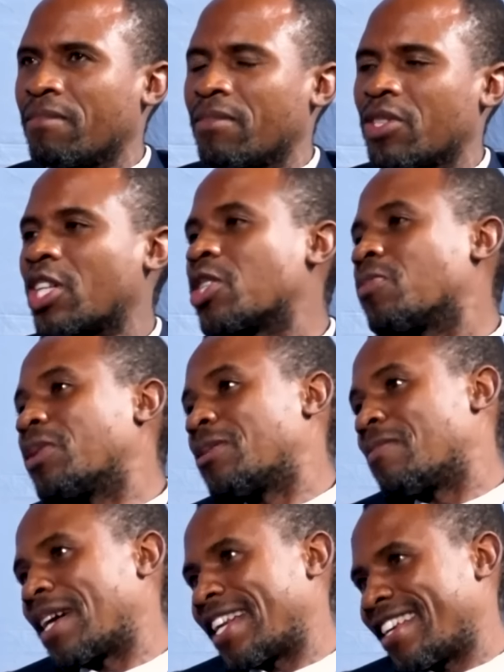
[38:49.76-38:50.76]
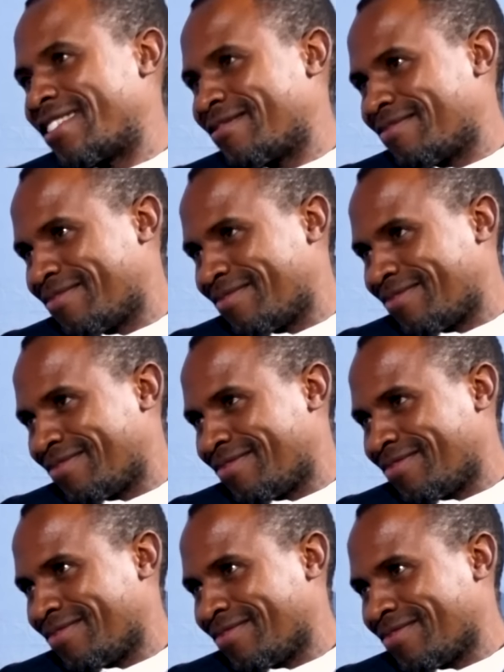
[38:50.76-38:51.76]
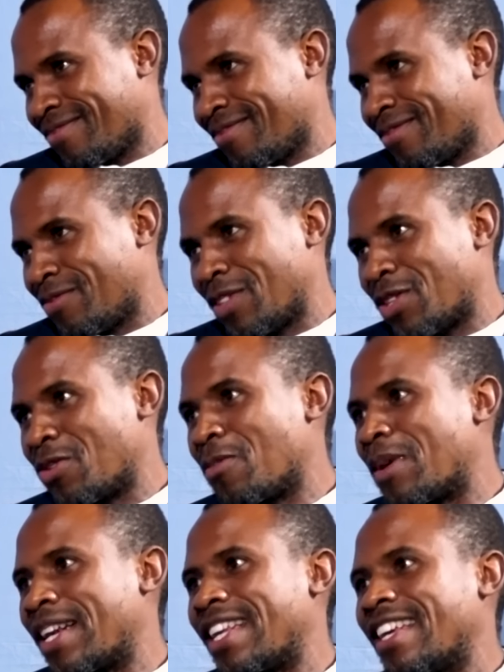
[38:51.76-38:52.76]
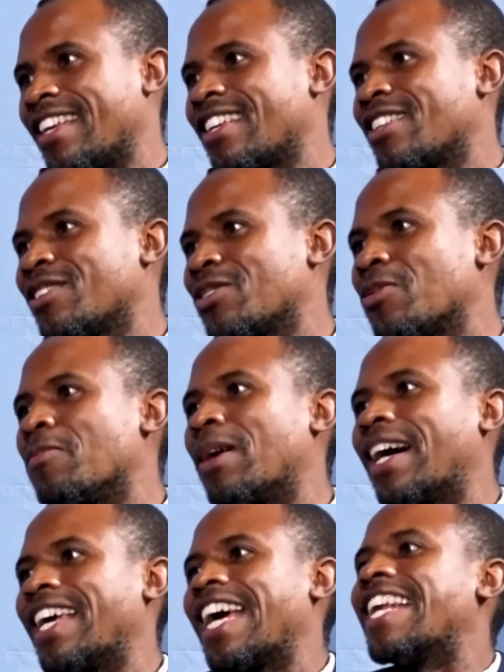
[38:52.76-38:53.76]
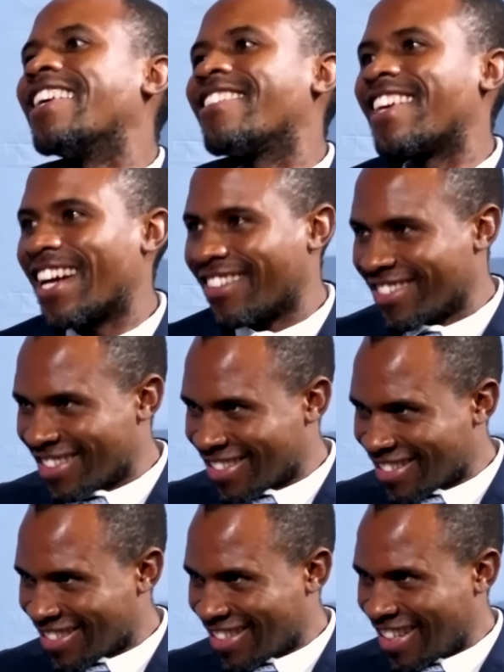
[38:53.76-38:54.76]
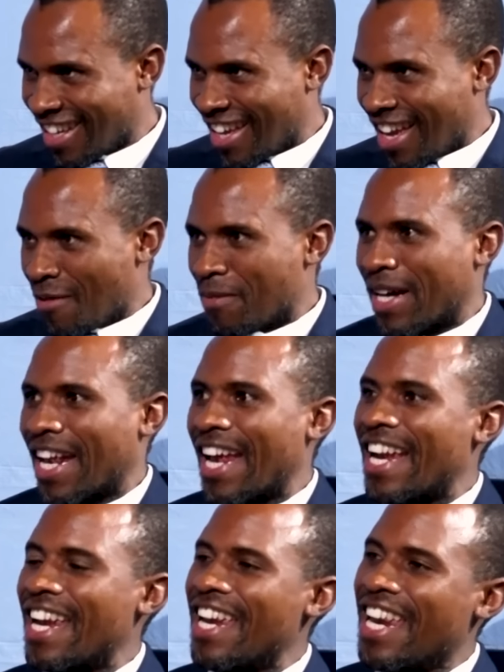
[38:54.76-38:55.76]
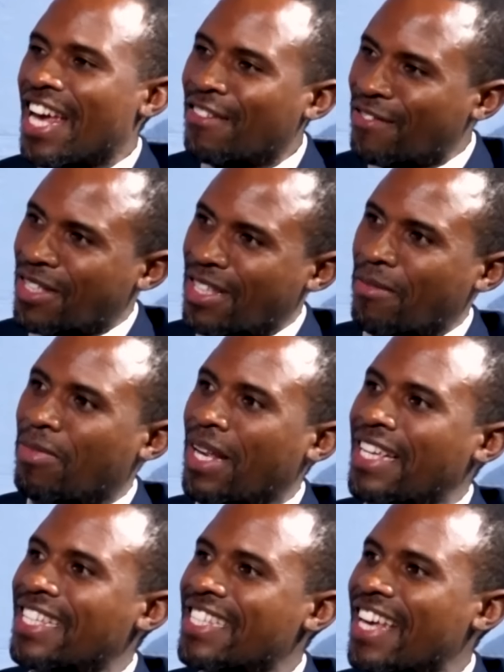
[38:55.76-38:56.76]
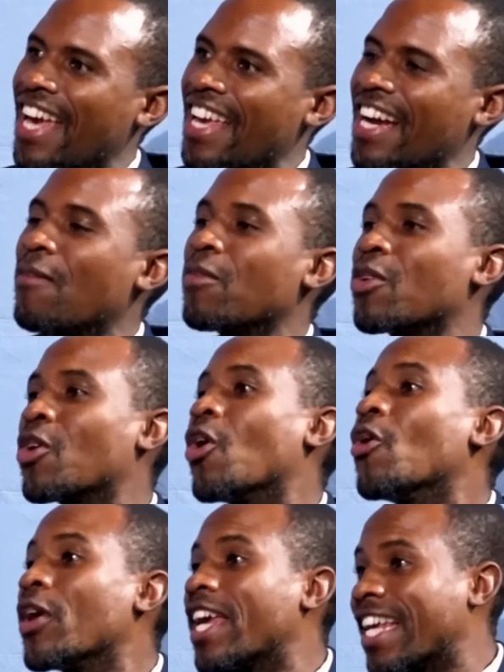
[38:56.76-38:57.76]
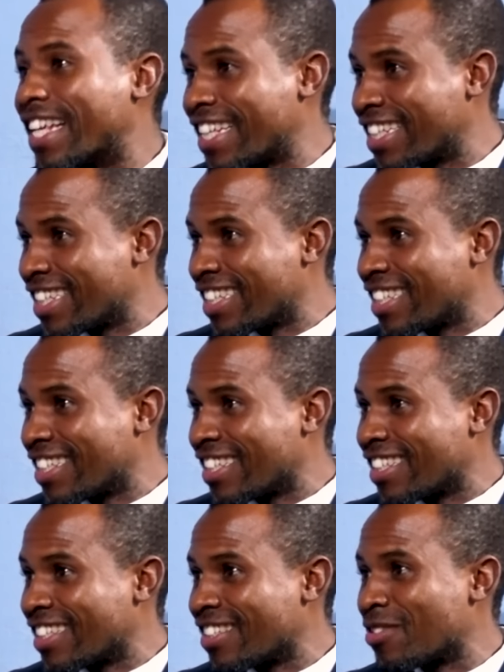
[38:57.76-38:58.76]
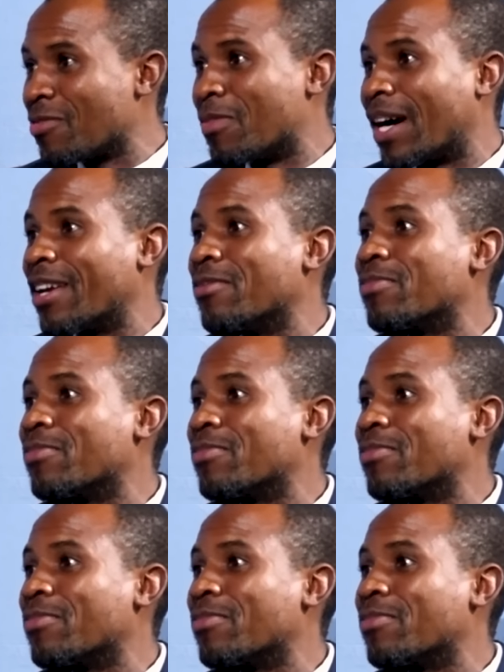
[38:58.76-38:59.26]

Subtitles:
transport money, with no money to buy anything else. But I left the place saying, I'm going to buy